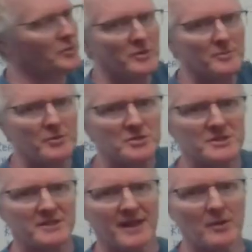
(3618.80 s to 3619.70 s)
it would have pushed
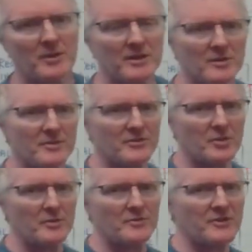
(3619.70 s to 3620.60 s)
it that way a little bit.
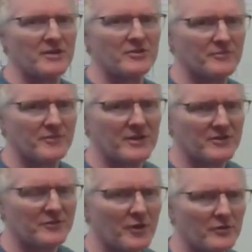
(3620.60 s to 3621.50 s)
So I would say it's
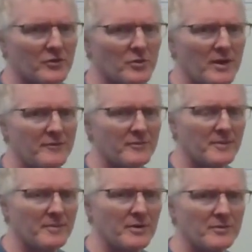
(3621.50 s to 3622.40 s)
farther away from
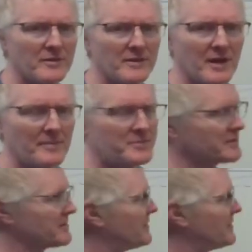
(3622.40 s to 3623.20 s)
the mirror than the object